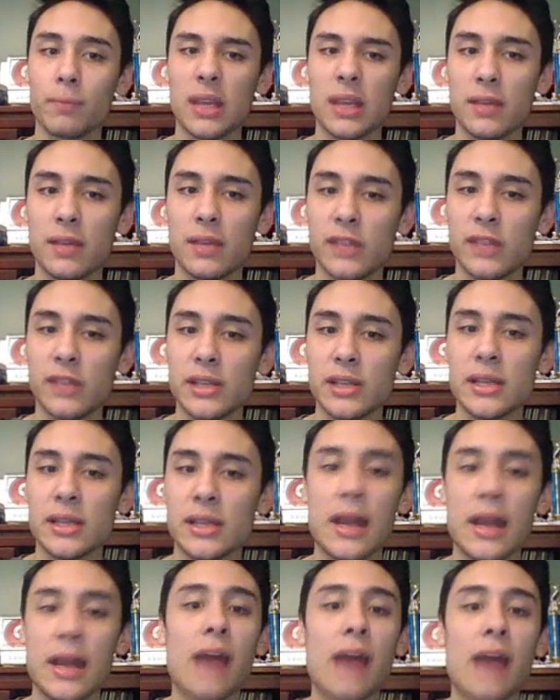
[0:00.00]
EVs
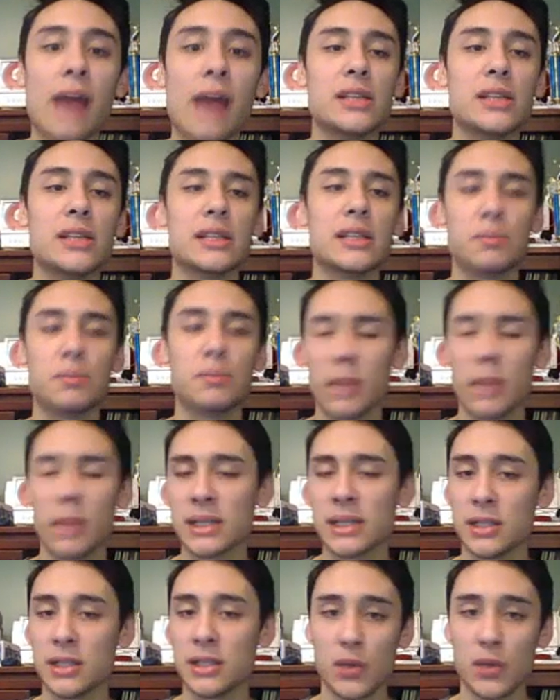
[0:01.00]
and IVs as
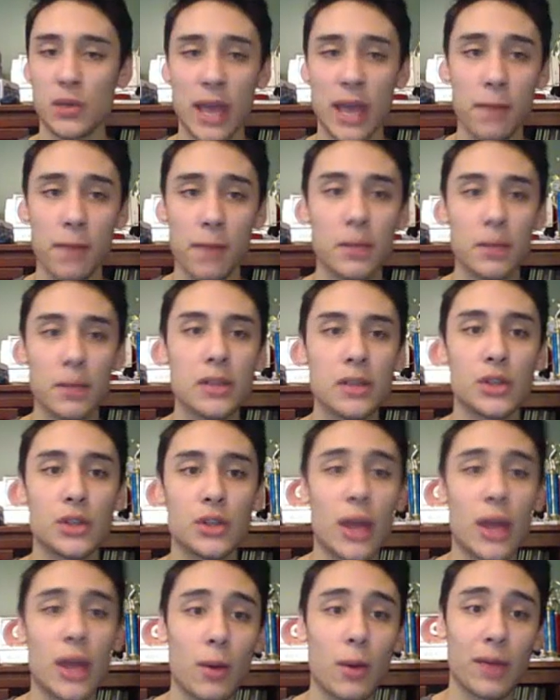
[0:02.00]
best as you can. So
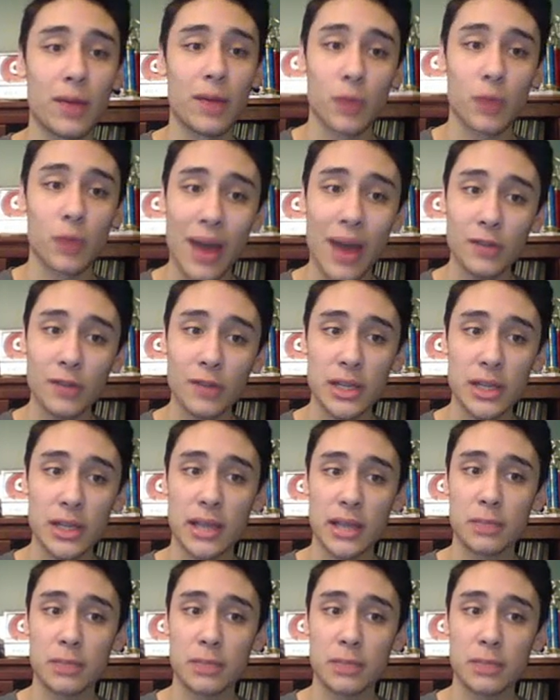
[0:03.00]
that way, if you have to take